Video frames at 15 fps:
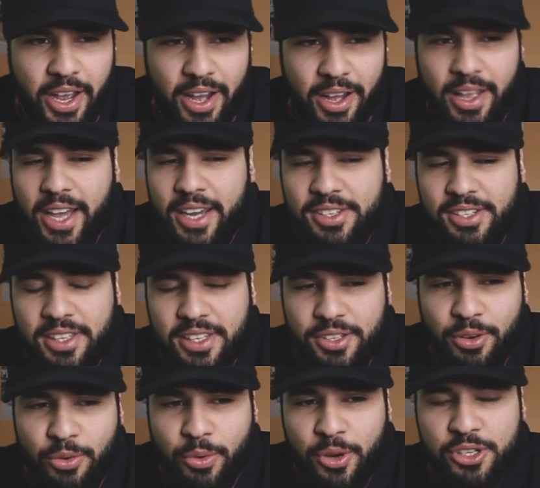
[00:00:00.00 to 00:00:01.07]
I actually
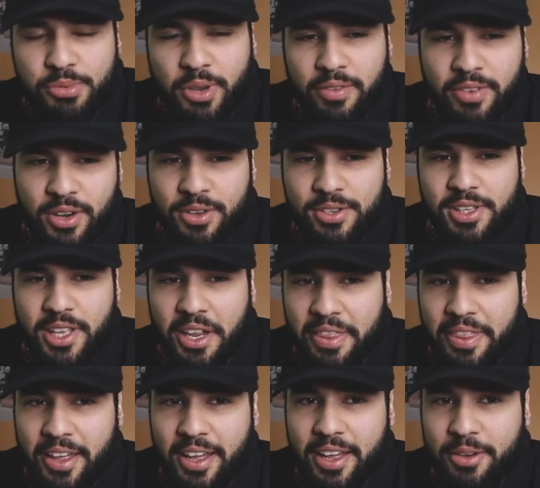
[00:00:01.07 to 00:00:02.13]
don't watch my videos like
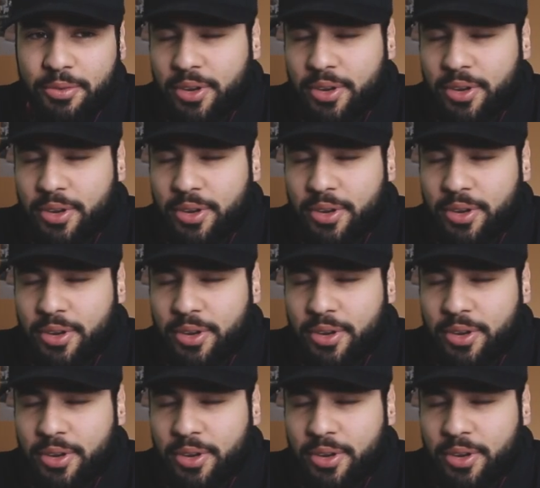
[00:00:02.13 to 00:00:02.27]
that.